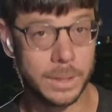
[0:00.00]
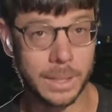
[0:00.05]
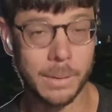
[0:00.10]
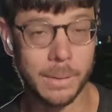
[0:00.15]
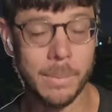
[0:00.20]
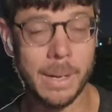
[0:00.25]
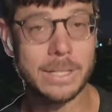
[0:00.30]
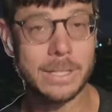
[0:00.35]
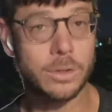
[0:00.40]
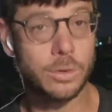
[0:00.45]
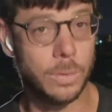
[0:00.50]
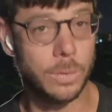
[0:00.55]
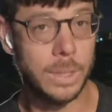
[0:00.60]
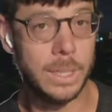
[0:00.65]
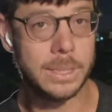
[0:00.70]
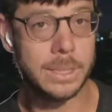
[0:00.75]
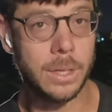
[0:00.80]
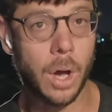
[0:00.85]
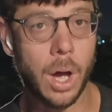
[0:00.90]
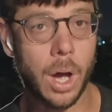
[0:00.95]
with Hamas to
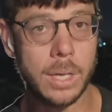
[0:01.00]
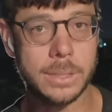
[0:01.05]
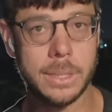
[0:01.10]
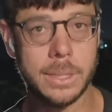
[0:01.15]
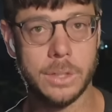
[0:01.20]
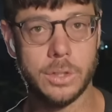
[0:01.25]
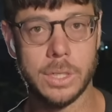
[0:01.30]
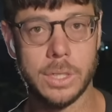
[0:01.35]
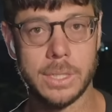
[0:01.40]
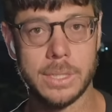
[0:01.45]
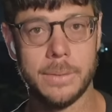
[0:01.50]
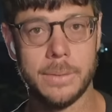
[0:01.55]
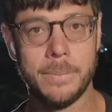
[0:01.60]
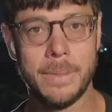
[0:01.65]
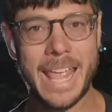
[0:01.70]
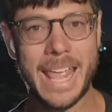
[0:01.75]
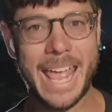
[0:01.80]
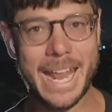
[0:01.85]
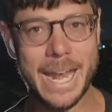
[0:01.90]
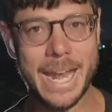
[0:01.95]
release the hostages.